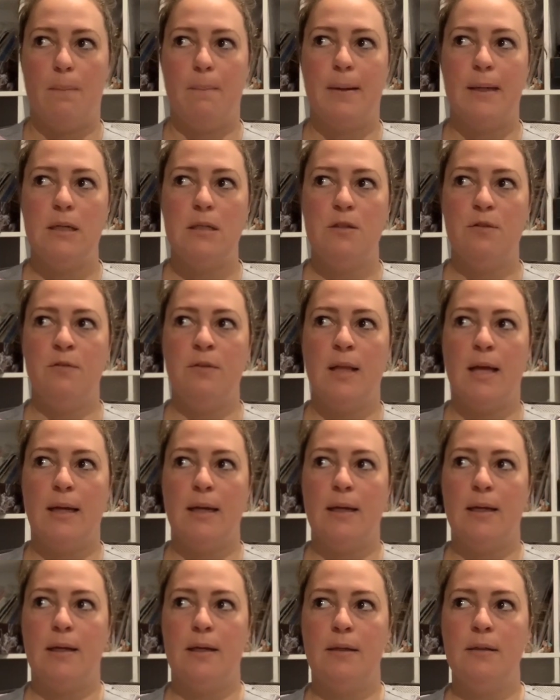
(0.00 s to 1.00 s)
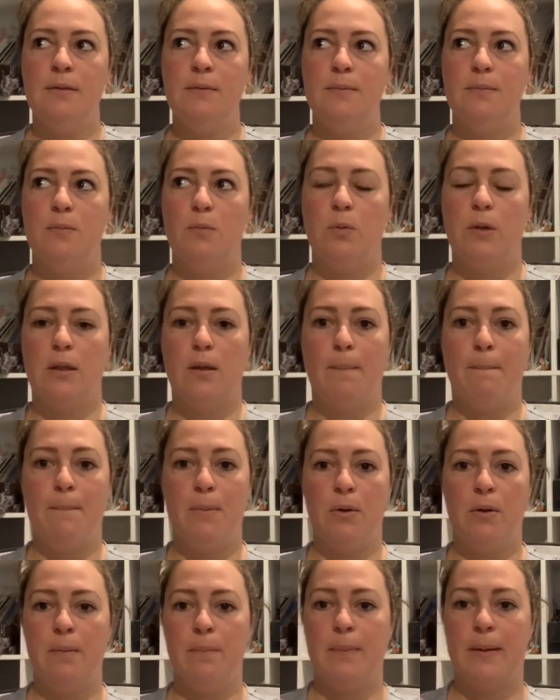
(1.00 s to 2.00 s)
baked flathead with a
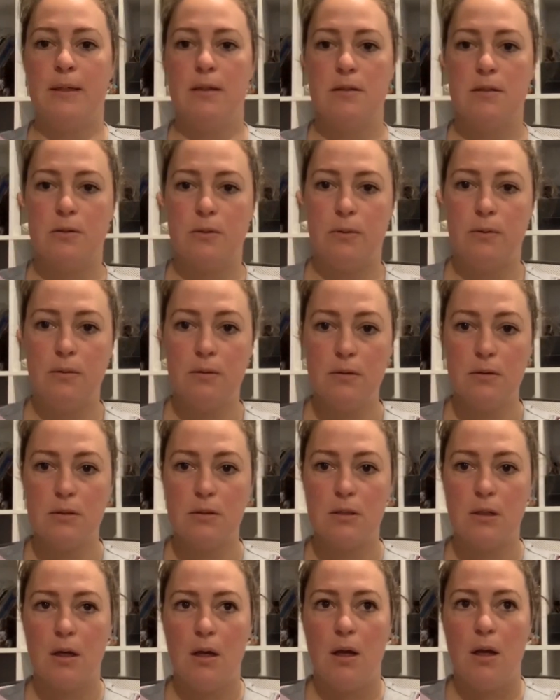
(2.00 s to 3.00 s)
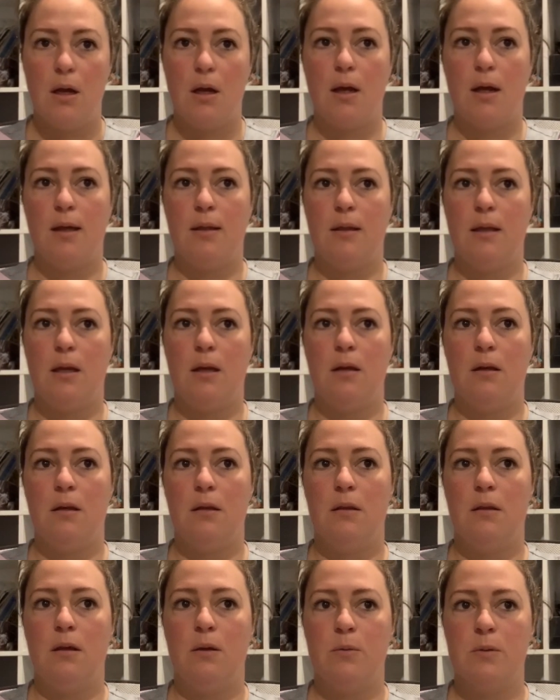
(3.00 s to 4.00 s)
burnt butter sauce. And
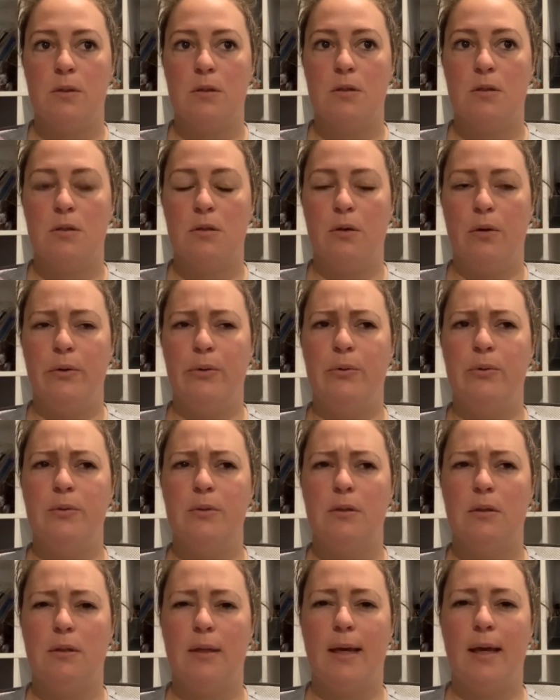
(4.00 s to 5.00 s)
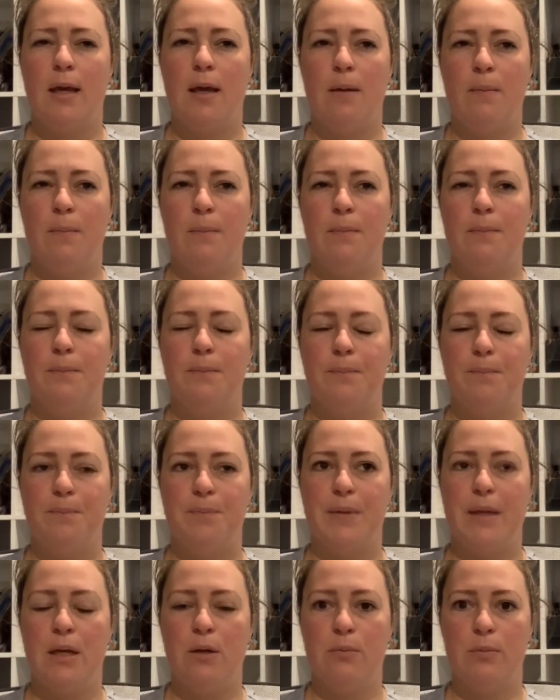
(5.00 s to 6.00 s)
then there was a slow cooked lamb
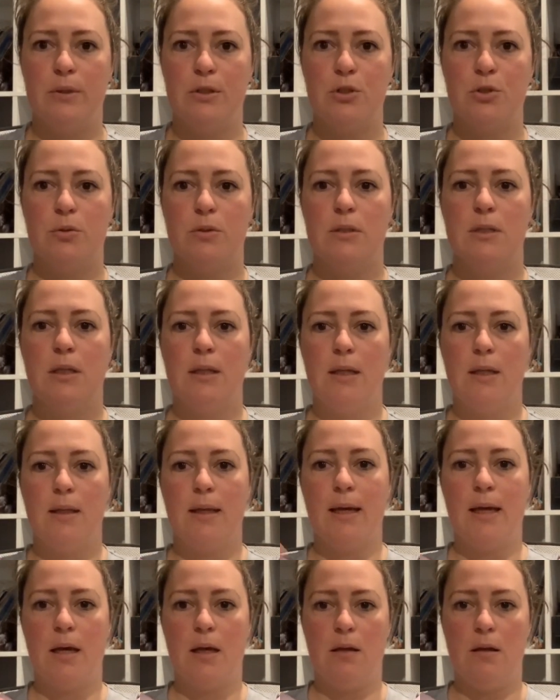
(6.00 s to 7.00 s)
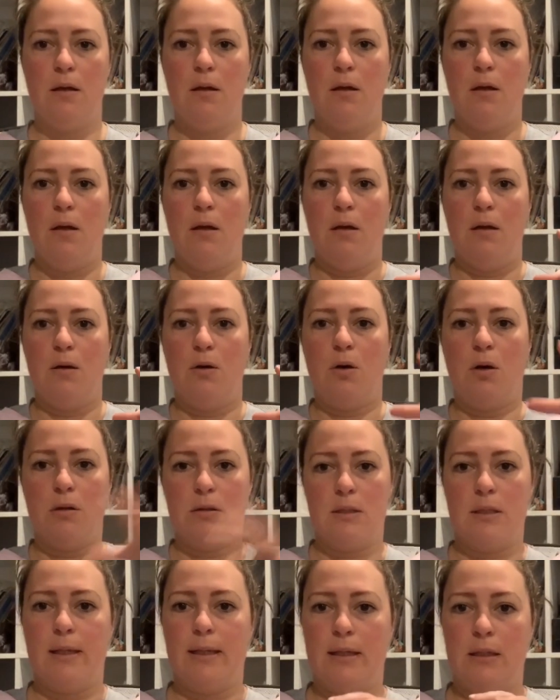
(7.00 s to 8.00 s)
in a rich sauce. And then they had
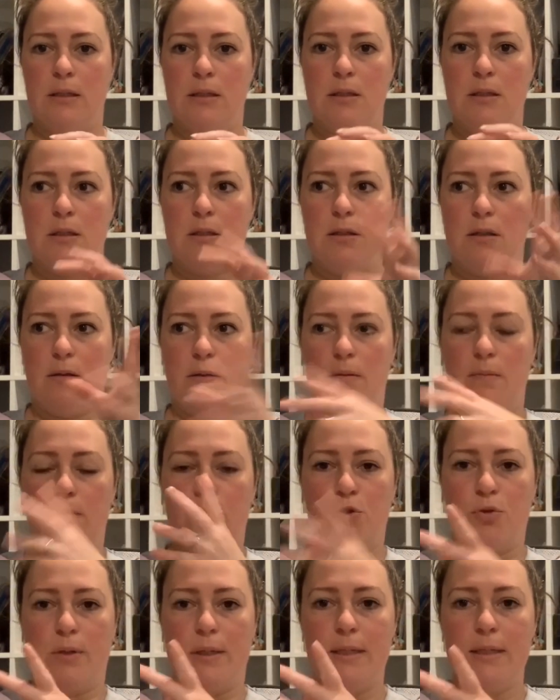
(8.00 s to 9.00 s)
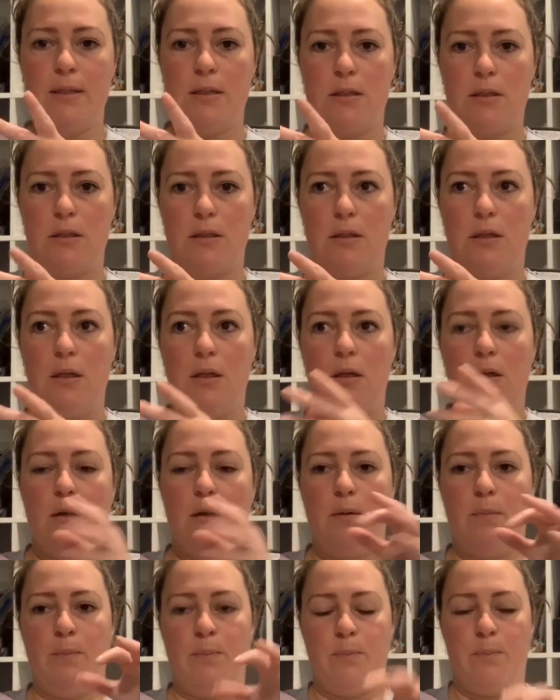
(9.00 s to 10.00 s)
cos lettuce dressed
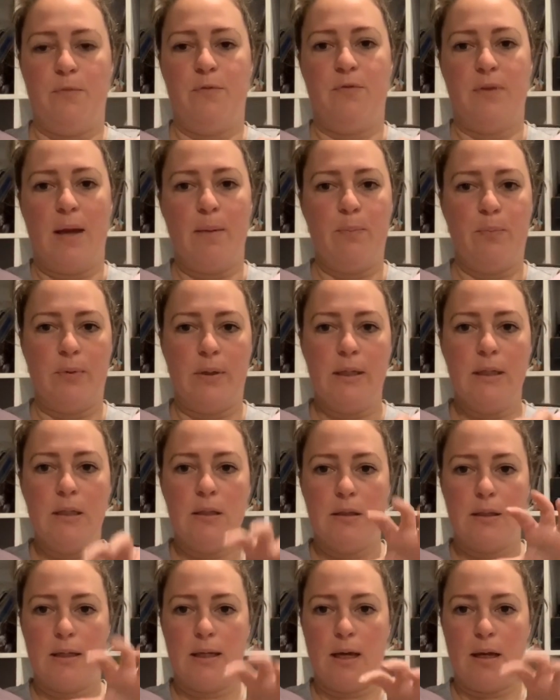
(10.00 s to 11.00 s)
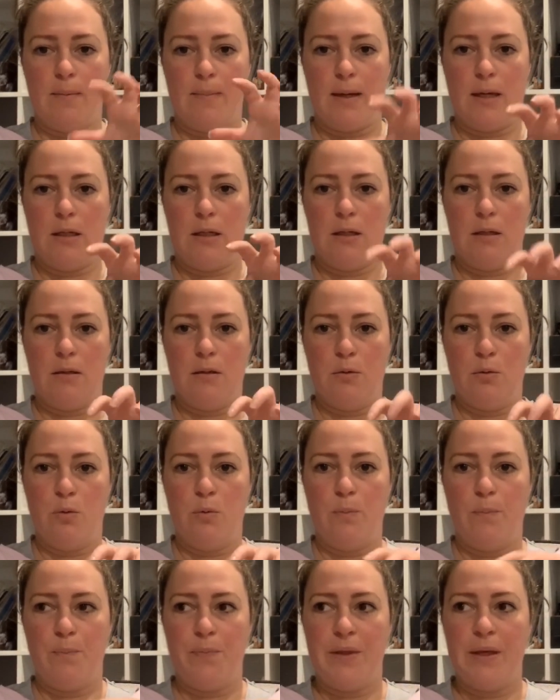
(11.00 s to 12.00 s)
flatbread that came out in a
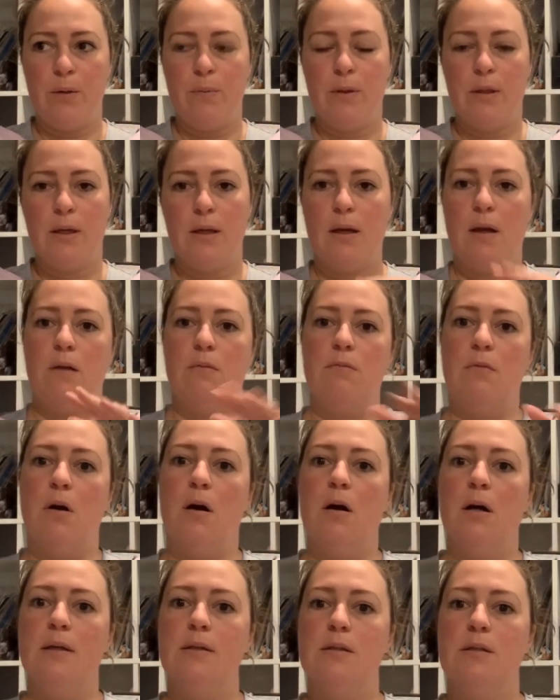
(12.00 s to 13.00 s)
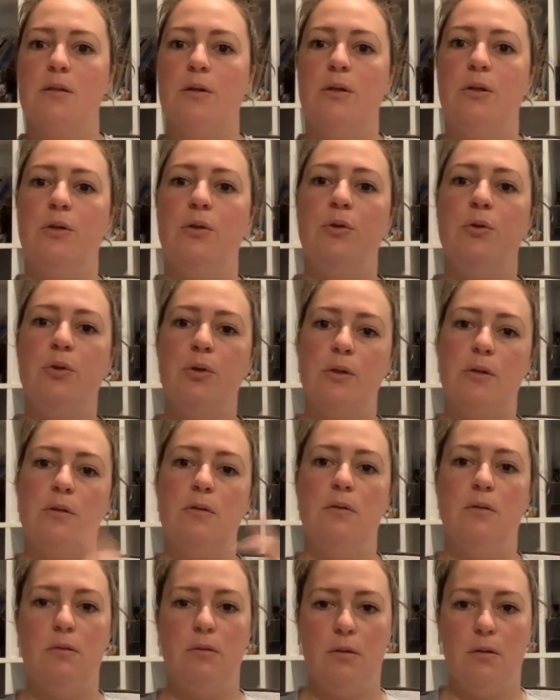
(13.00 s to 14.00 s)
little thing with it, and rice. So you
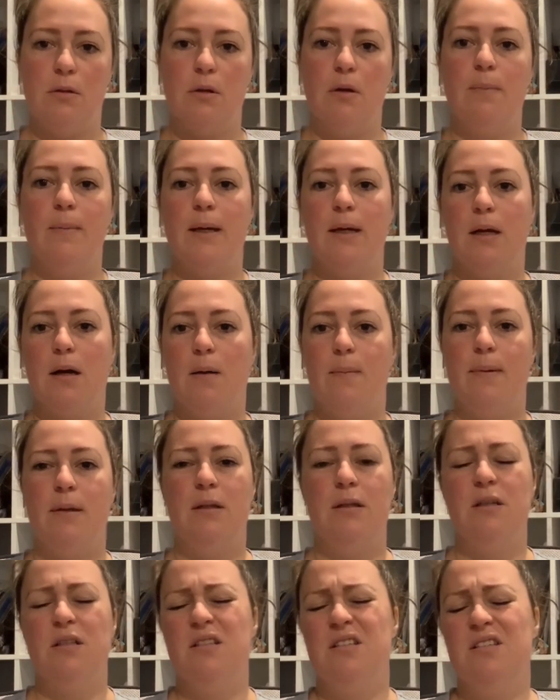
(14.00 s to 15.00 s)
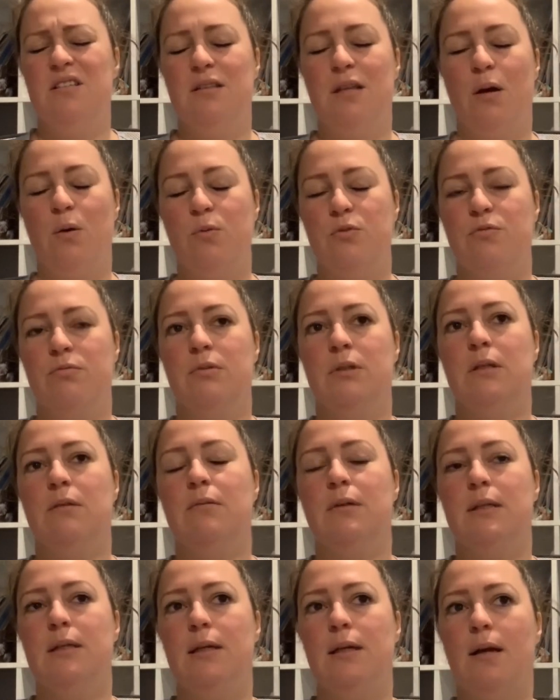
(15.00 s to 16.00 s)
could, you know, make up, and that was really,
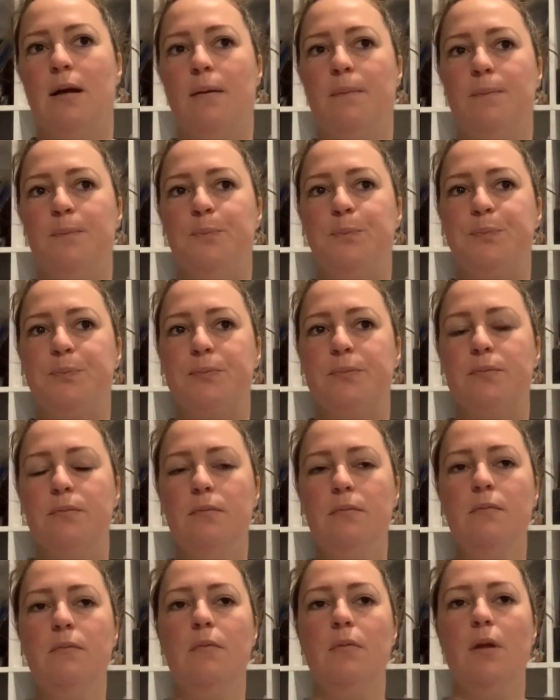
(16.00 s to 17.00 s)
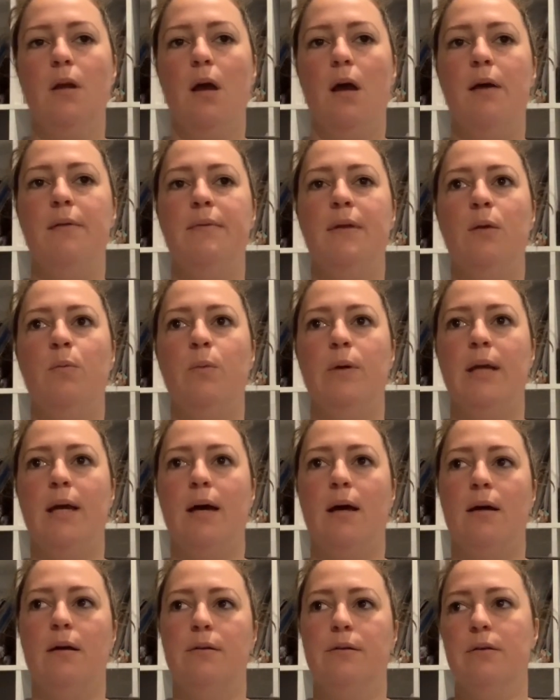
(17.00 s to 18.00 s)
really yum. And then we
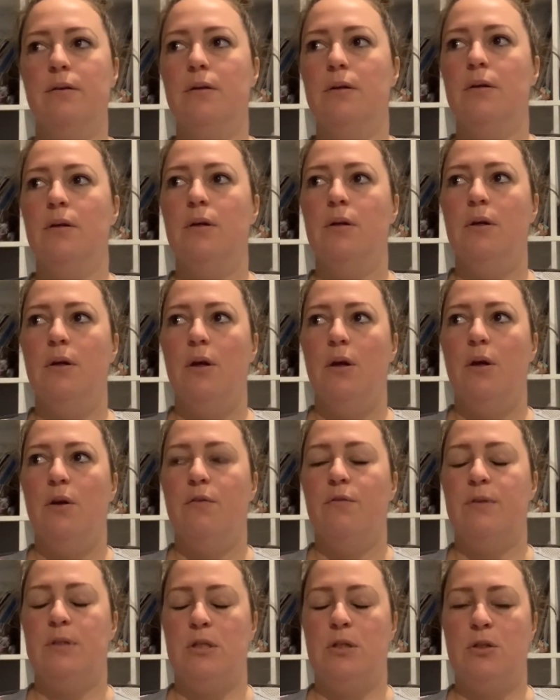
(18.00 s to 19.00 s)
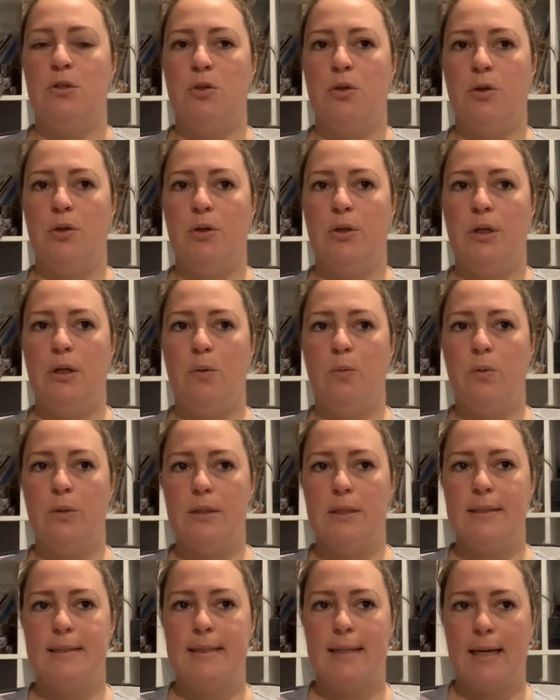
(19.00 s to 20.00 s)
had, for dessert, it
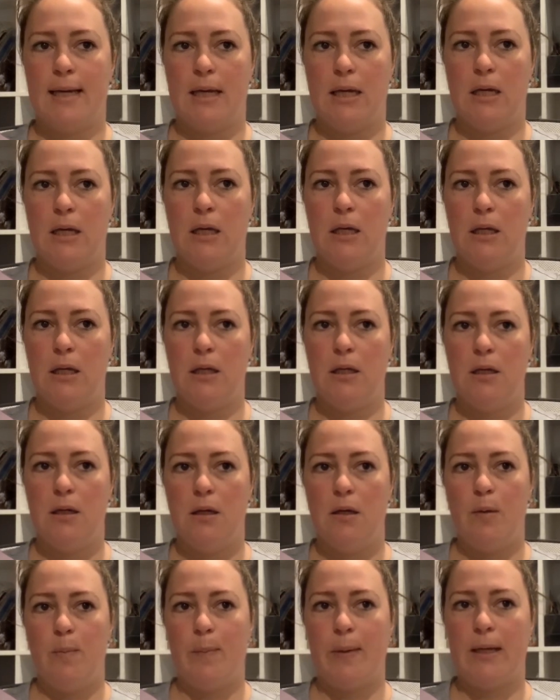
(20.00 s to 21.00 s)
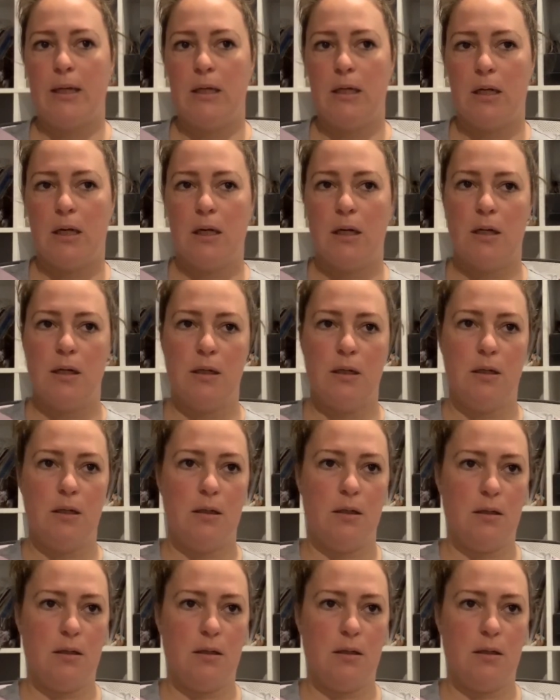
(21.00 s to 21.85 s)
was a peanut